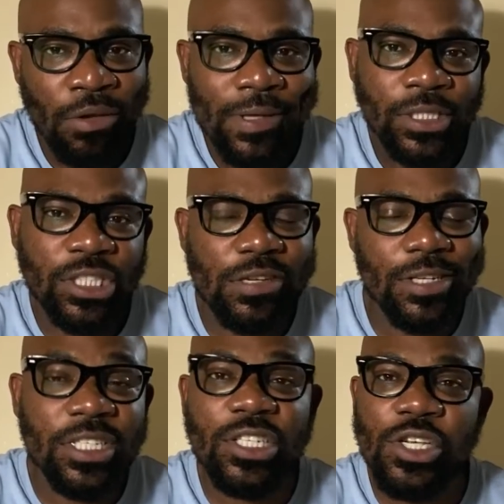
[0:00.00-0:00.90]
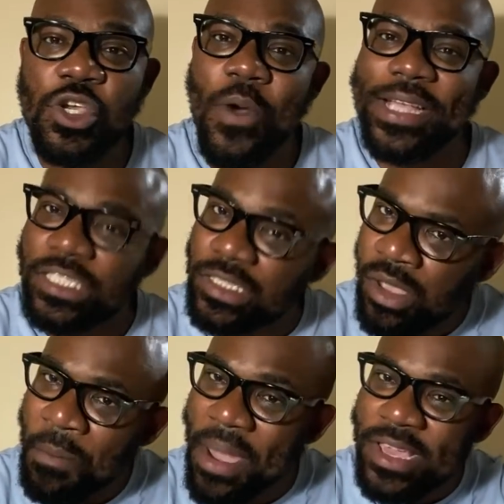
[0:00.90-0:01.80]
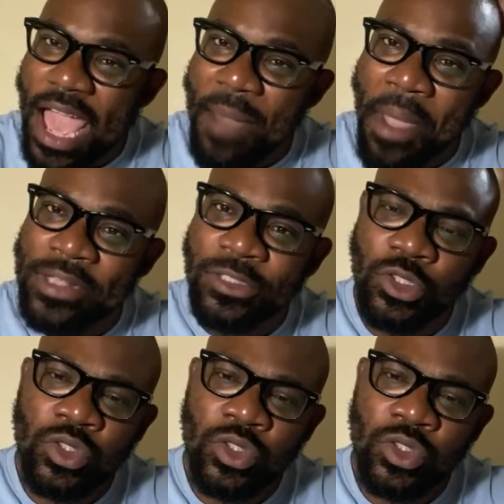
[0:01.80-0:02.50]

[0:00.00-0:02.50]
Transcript: This is the US, yeah, man.